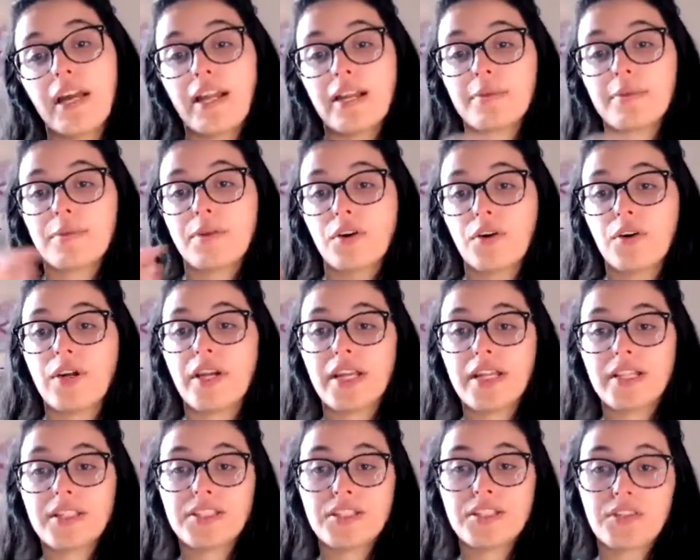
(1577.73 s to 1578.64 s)
And I'm
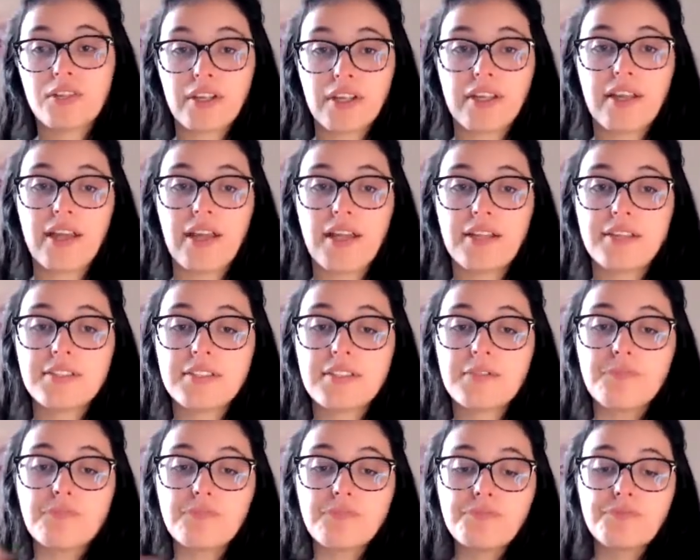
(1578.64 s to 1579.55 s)
going to get
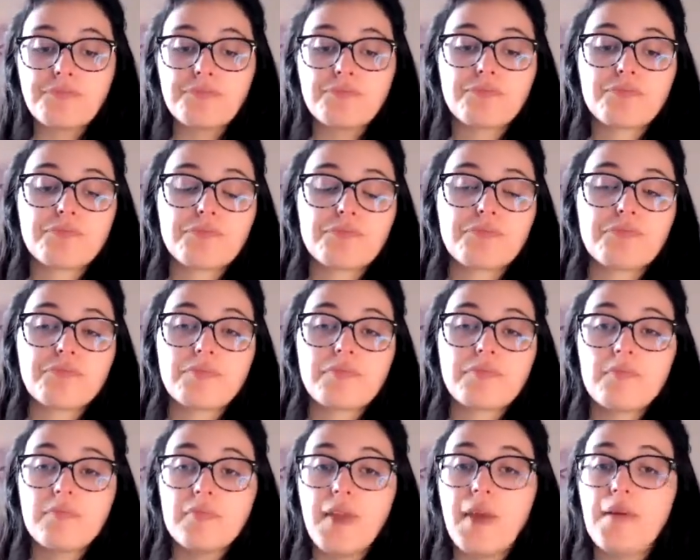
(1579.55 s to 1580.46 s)

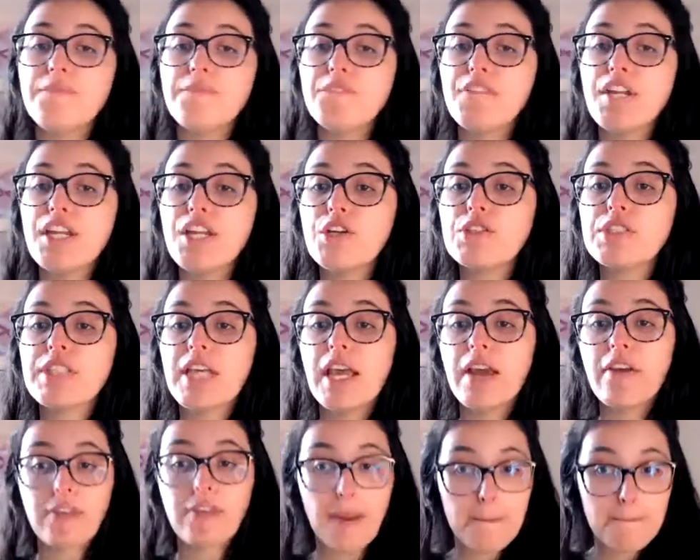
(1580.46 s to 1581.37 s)
videos
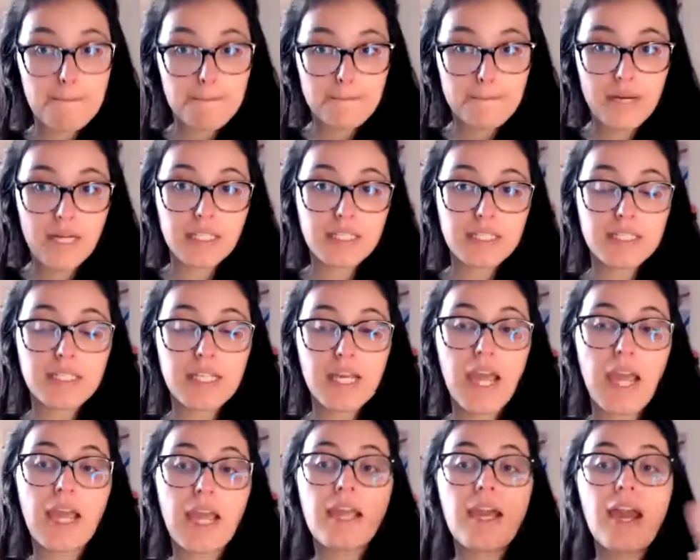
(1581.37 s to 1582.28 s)
every
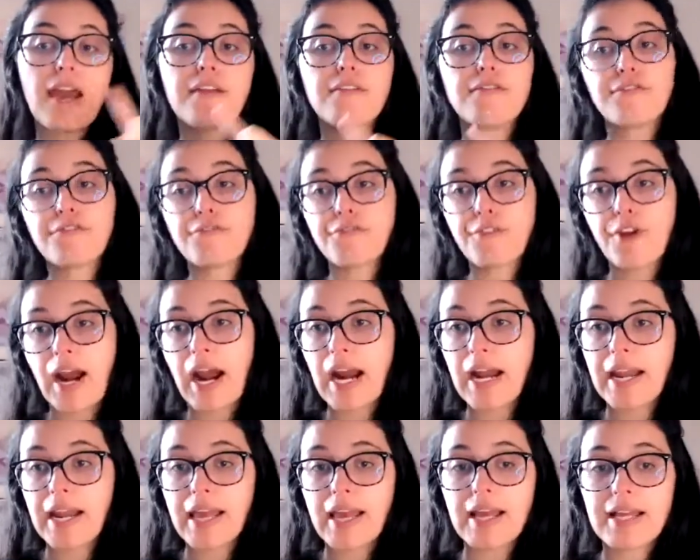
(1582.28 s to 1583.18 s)
Monday and
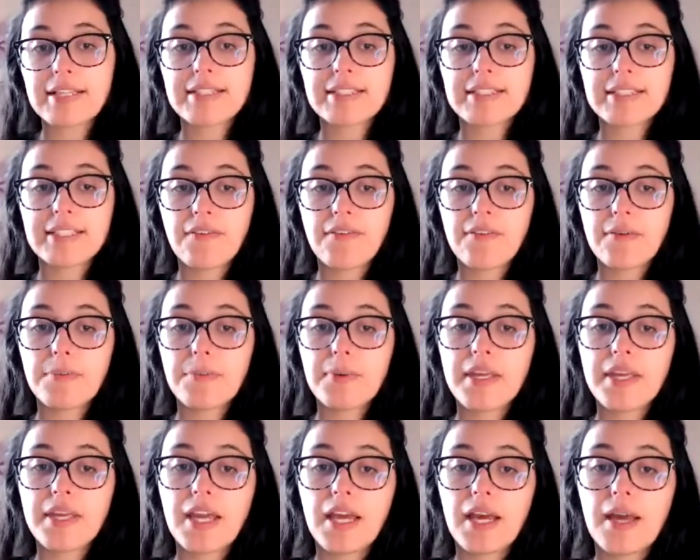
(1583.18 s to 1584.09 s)
Friday at 7
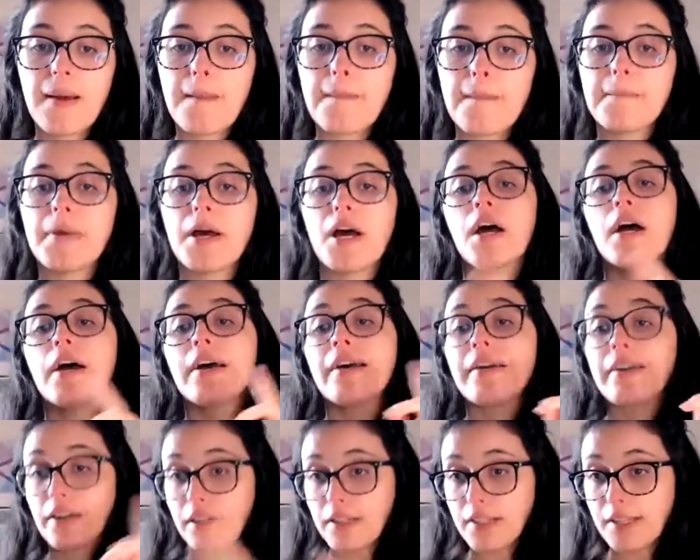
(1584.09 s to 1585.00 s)
p.m.
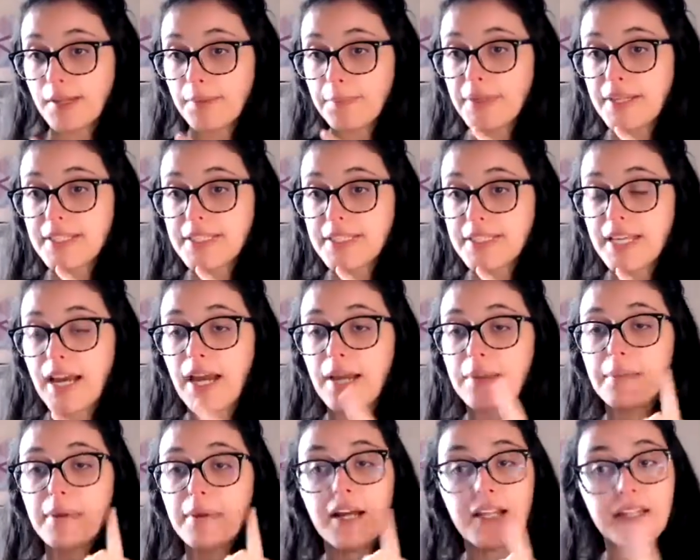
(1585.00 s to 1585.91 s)
Colombia
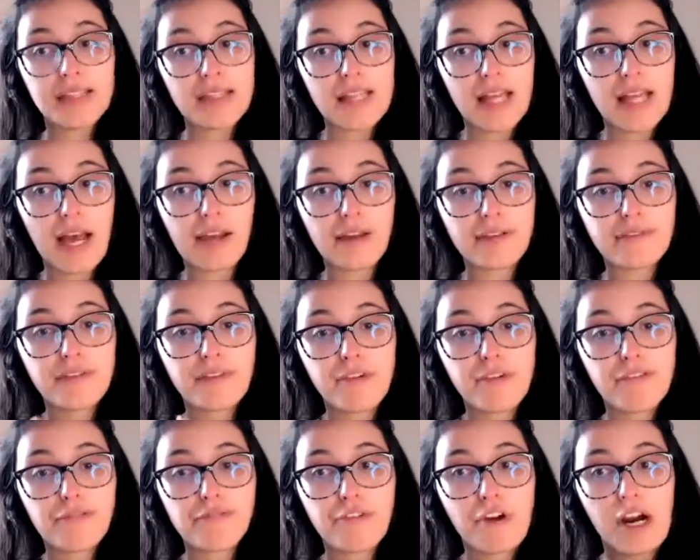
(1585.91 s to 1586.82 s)
time, live
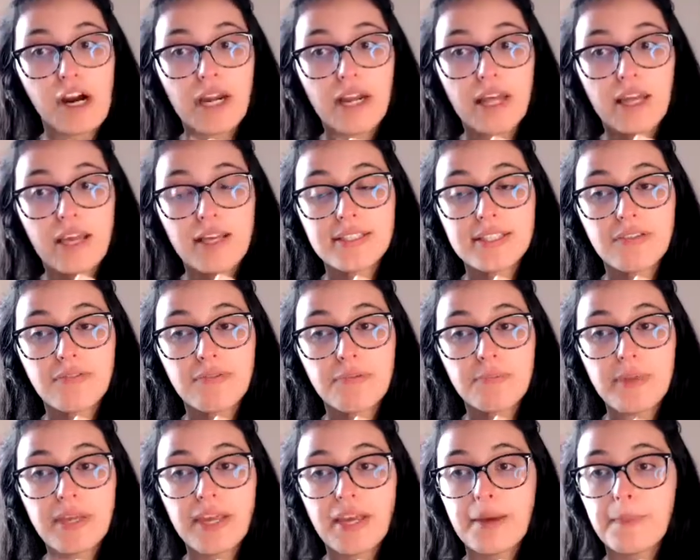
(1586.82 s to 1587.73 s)
every Friday at
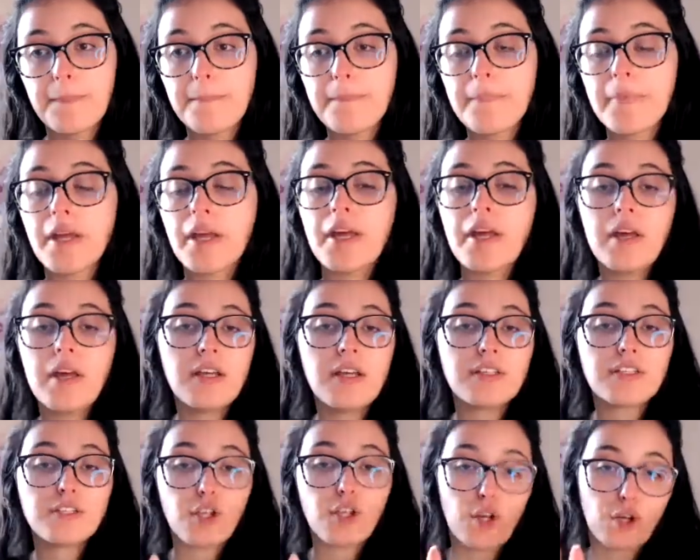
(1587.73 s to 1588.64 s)
7 p.m.
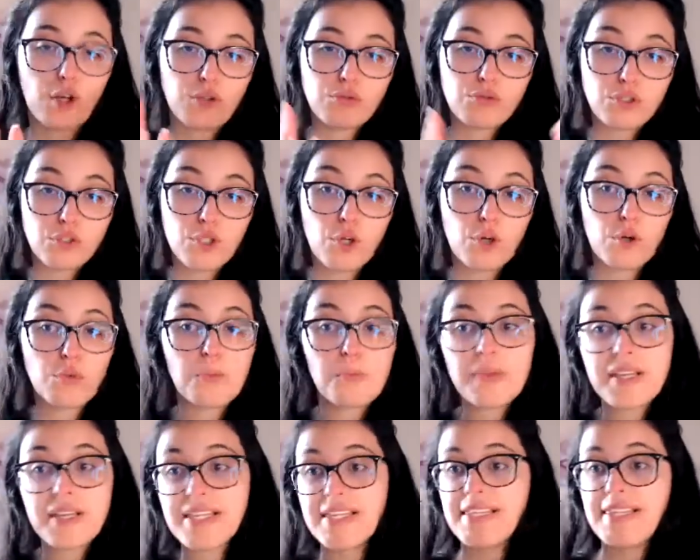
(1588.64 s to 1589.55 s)
So don't
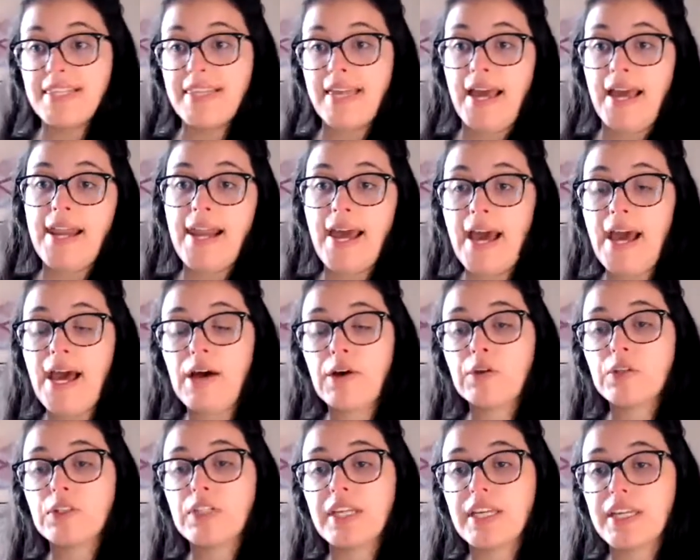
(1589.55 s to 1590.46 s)
miss that
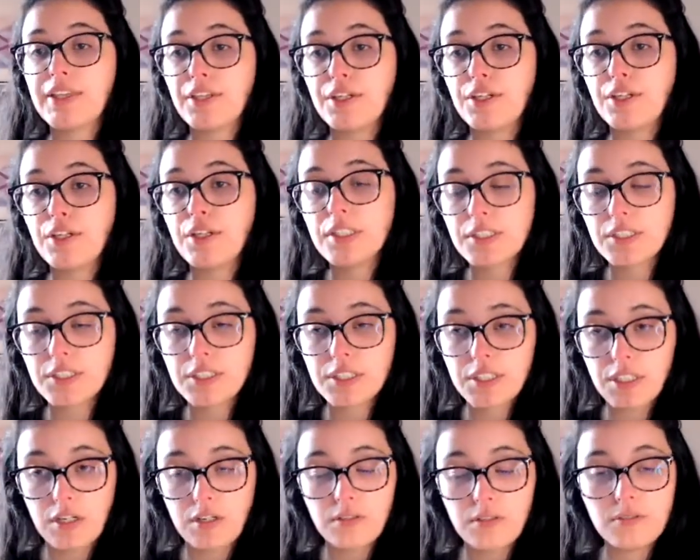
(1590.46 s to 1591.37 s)
out either
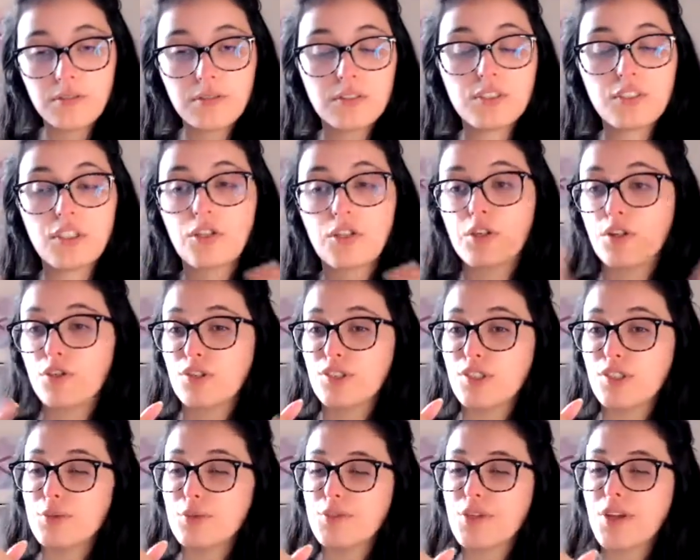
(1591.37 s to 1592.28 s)
too. So go
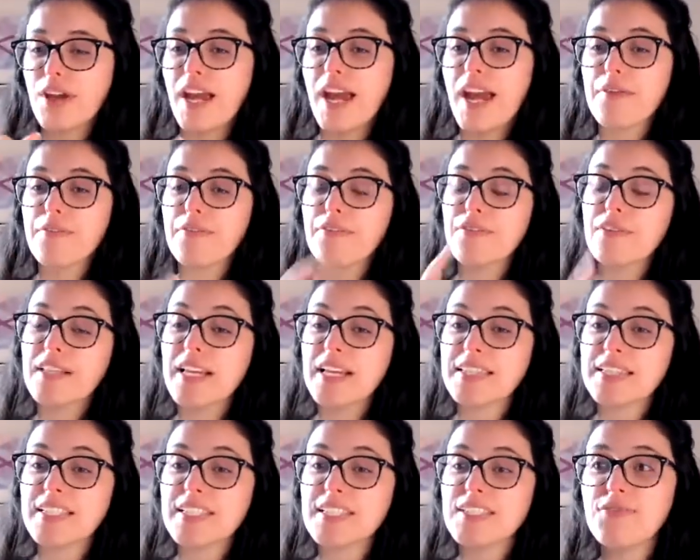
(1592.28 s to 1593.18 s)
subscribe if you
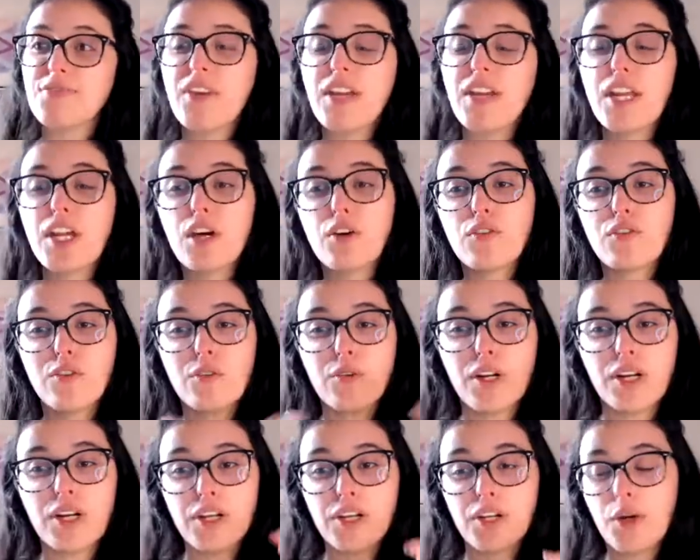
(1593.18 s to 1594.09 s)
like this video. If you
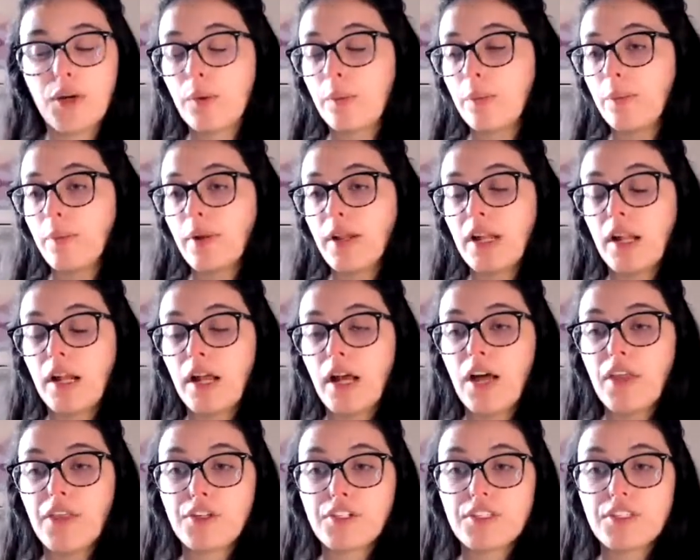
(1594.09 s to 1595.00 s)
want to know
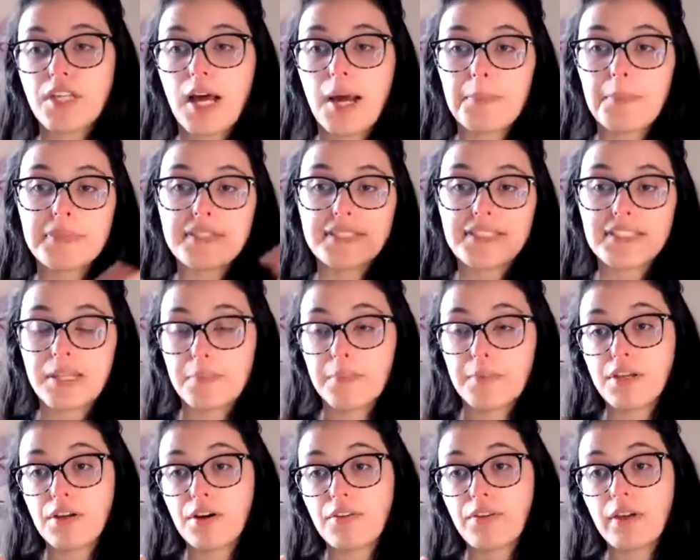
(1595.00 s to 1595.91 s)
other topics, let
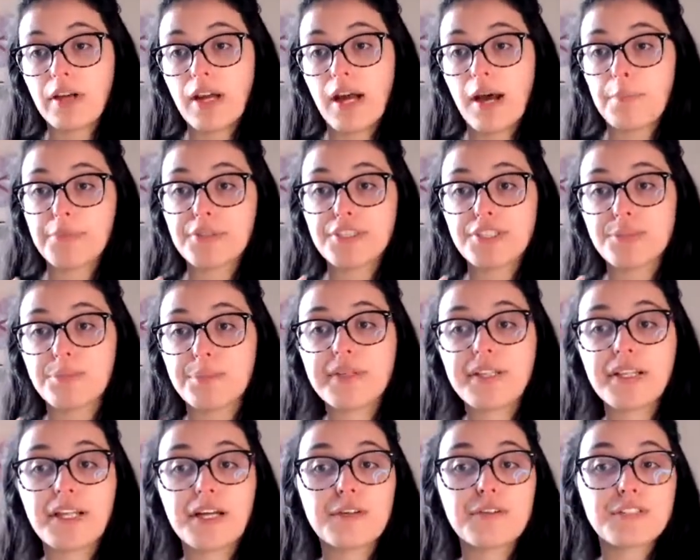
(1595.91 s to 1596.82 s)
me know in the comments
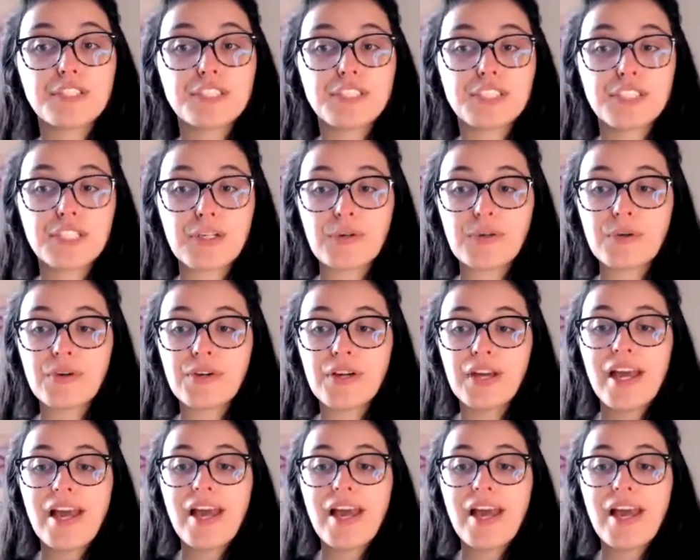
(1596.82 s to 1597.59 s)
below too.